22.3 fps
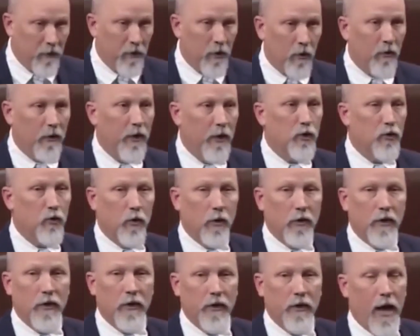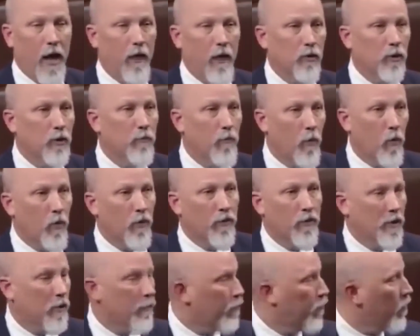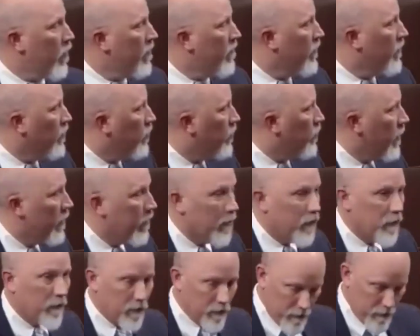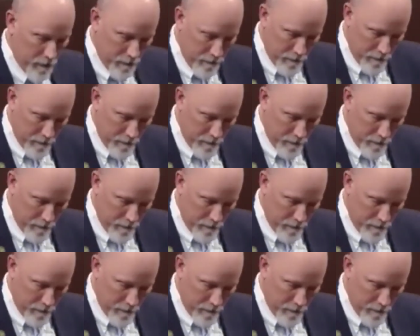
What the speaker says: nearly $1 trillion more than the previous year.